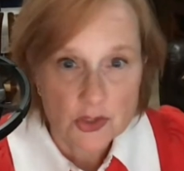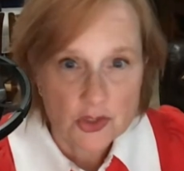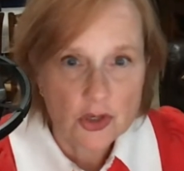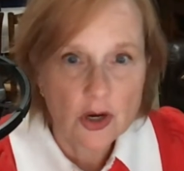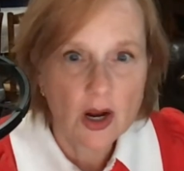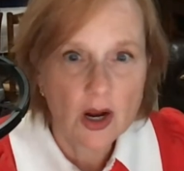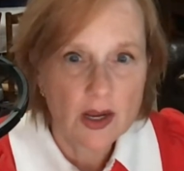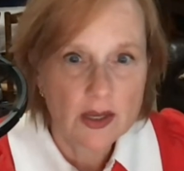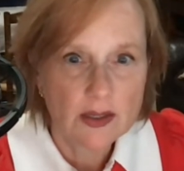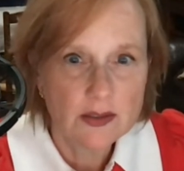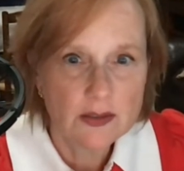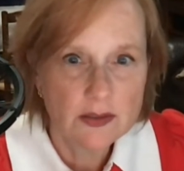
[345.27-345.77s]

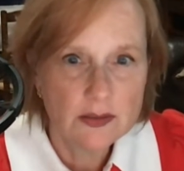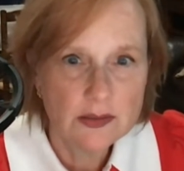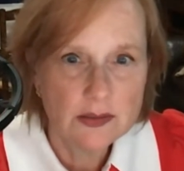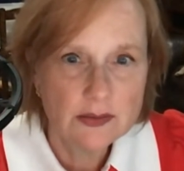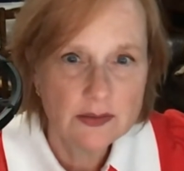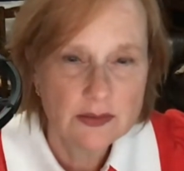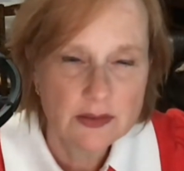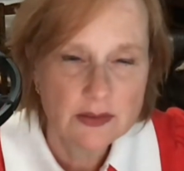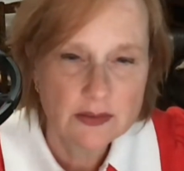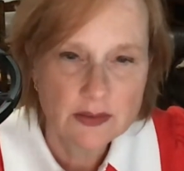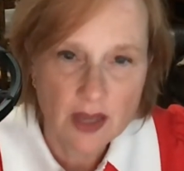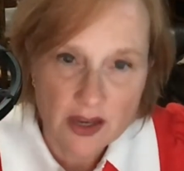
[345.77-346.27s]
trial
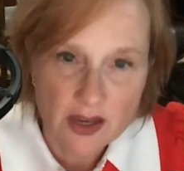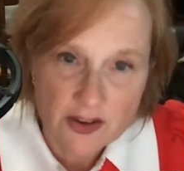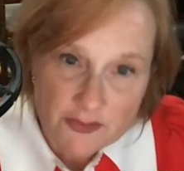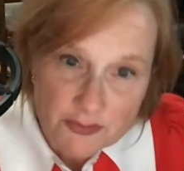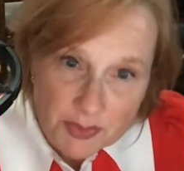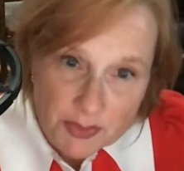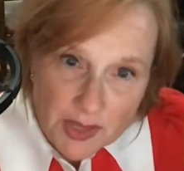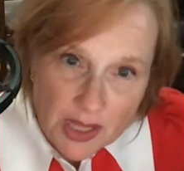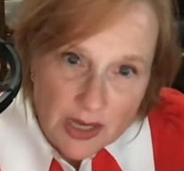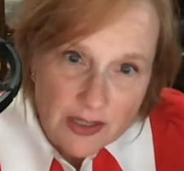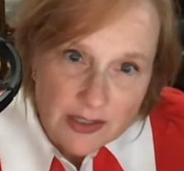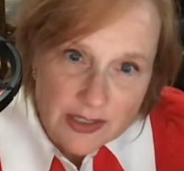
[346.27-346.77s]

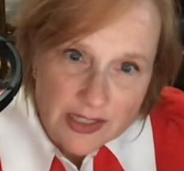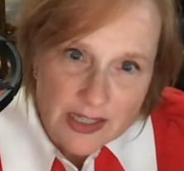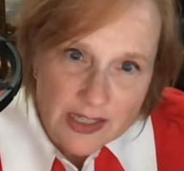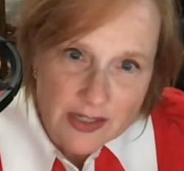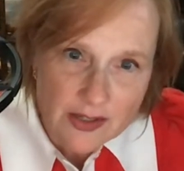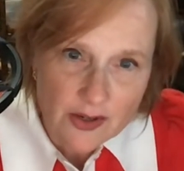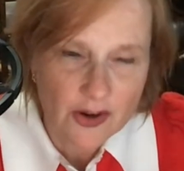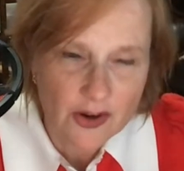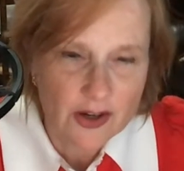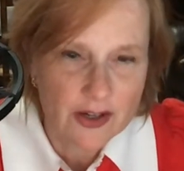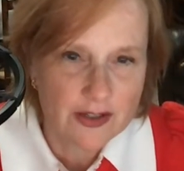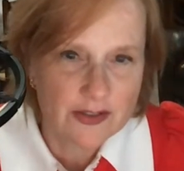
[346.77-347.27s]
live
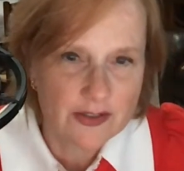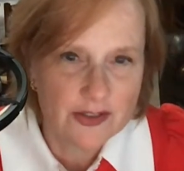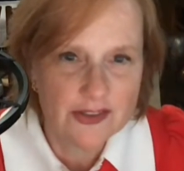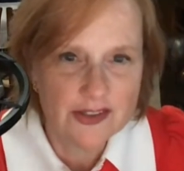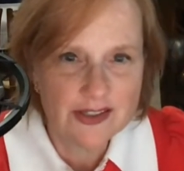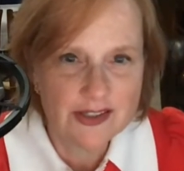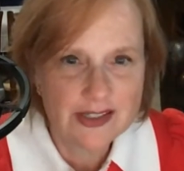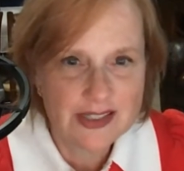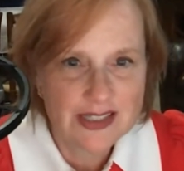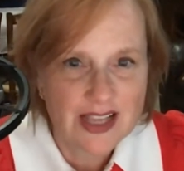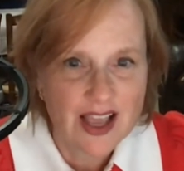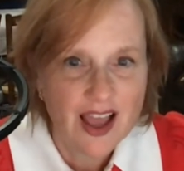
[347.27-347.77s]
blogging
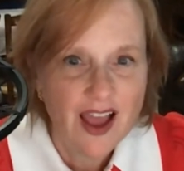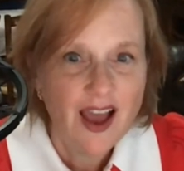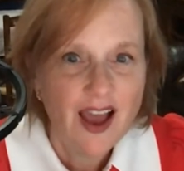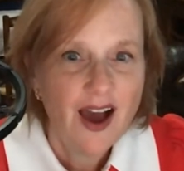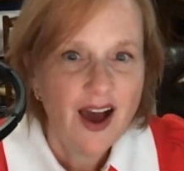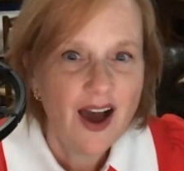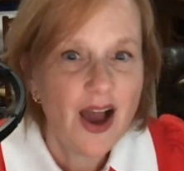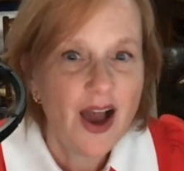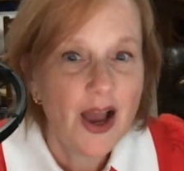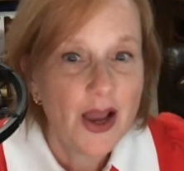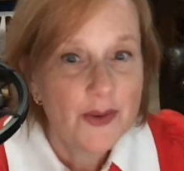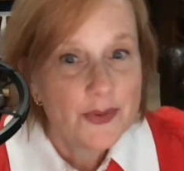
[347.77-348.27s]
articles,
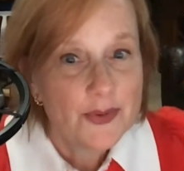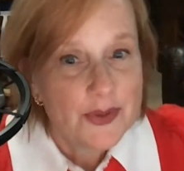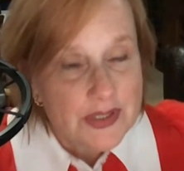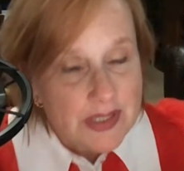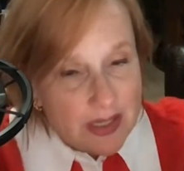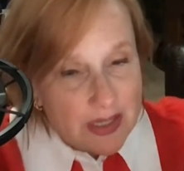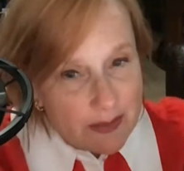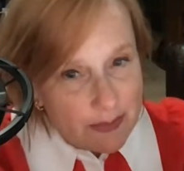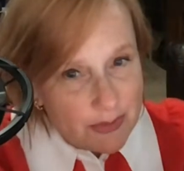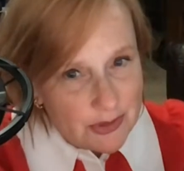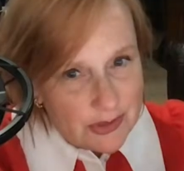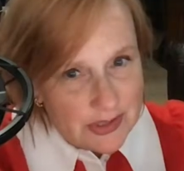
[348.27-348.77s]
I
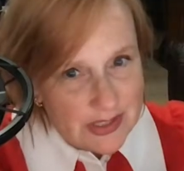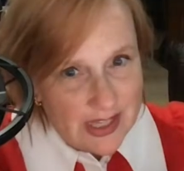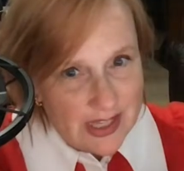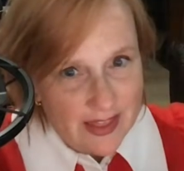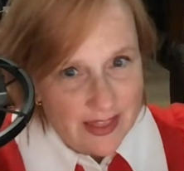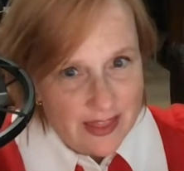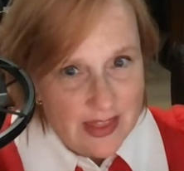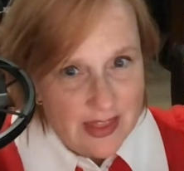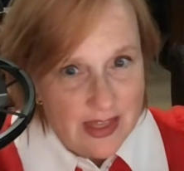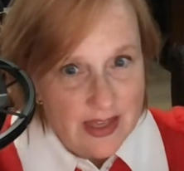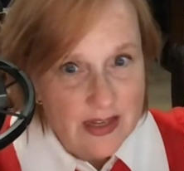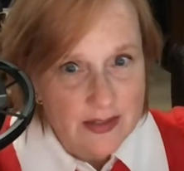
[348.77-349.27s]
was able to
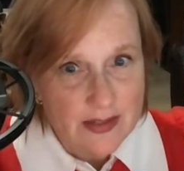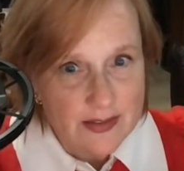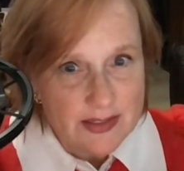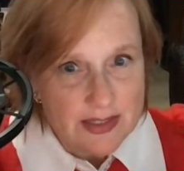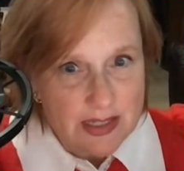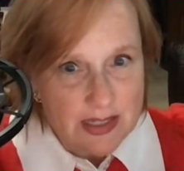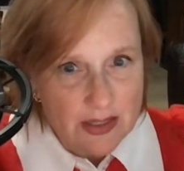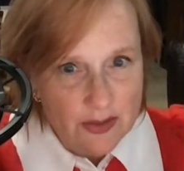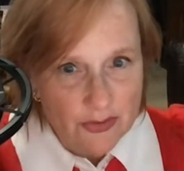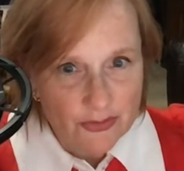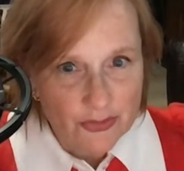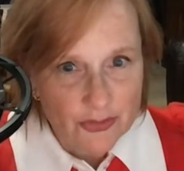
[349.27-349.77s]

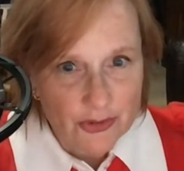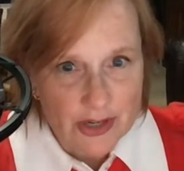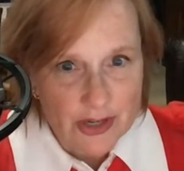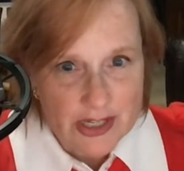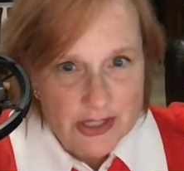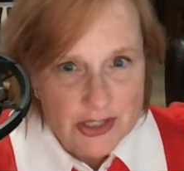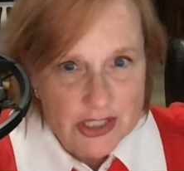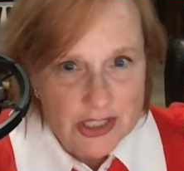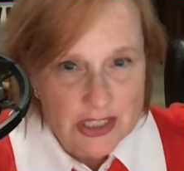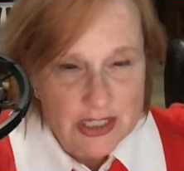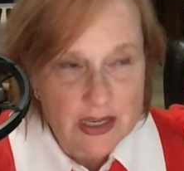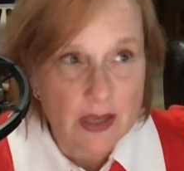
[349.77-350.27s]
then
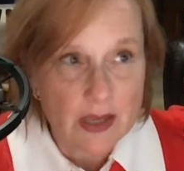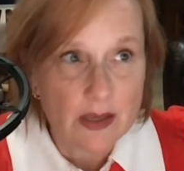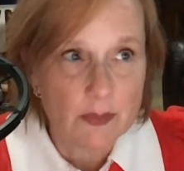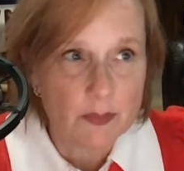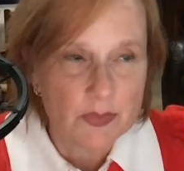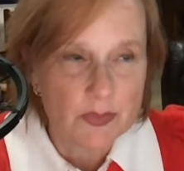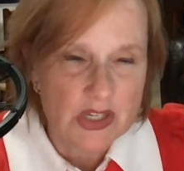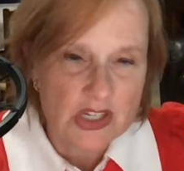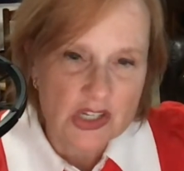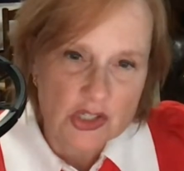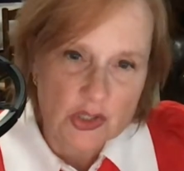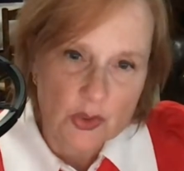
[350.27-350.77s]

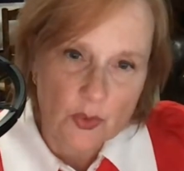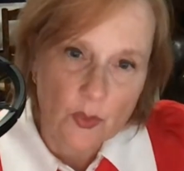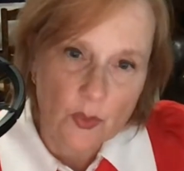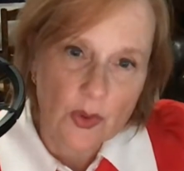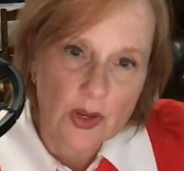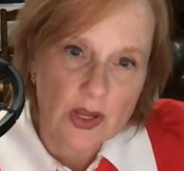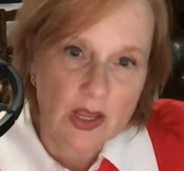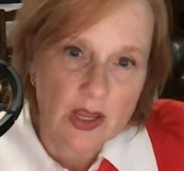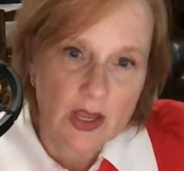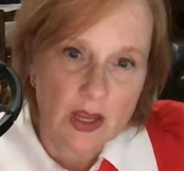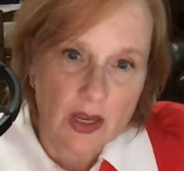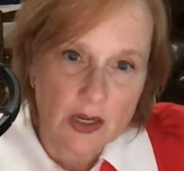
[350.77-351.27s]
differentiate
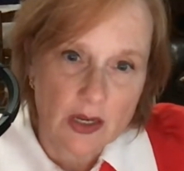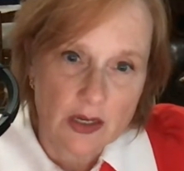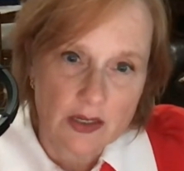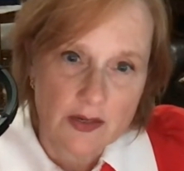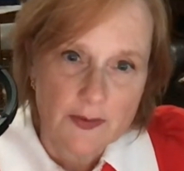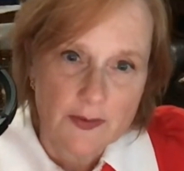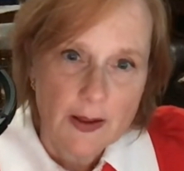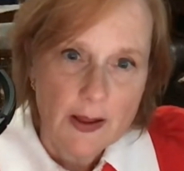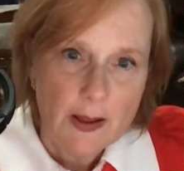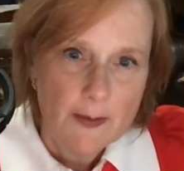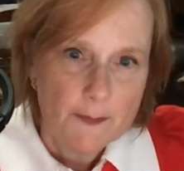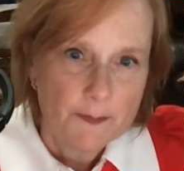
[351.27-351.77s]

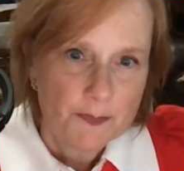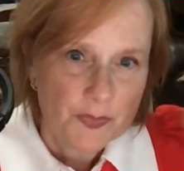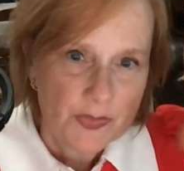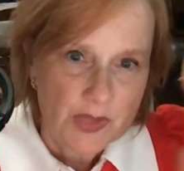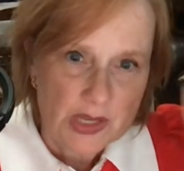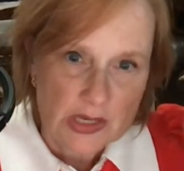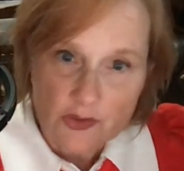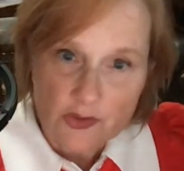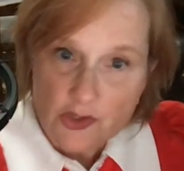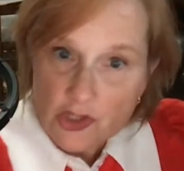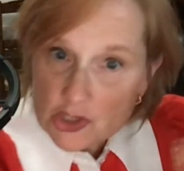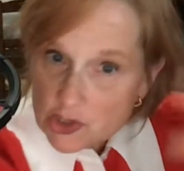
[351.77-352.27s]
between
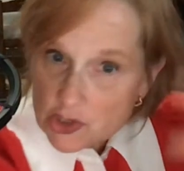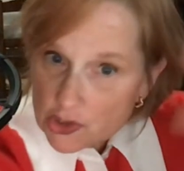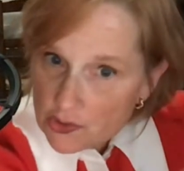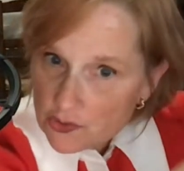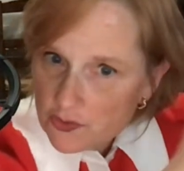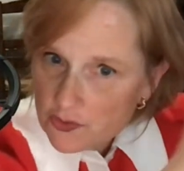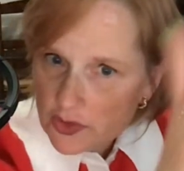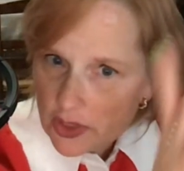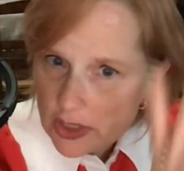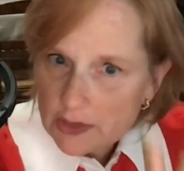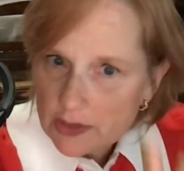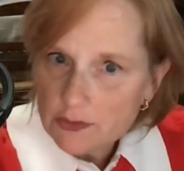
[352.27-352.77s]
like just
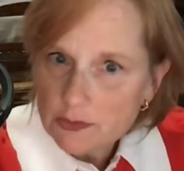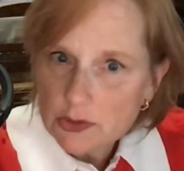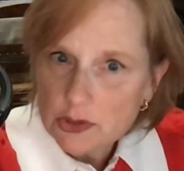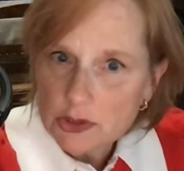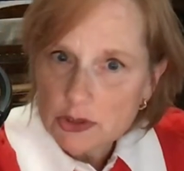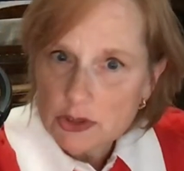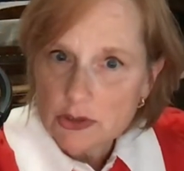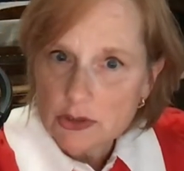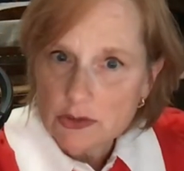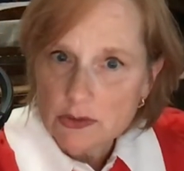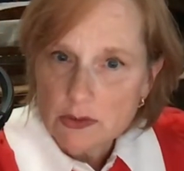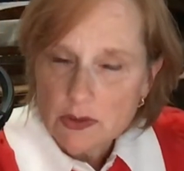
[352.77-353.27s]

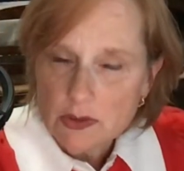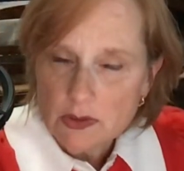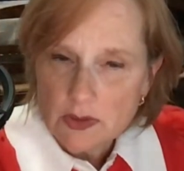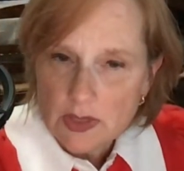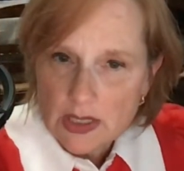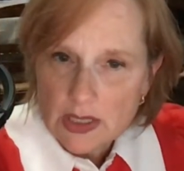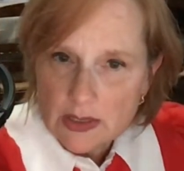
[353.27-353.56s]
general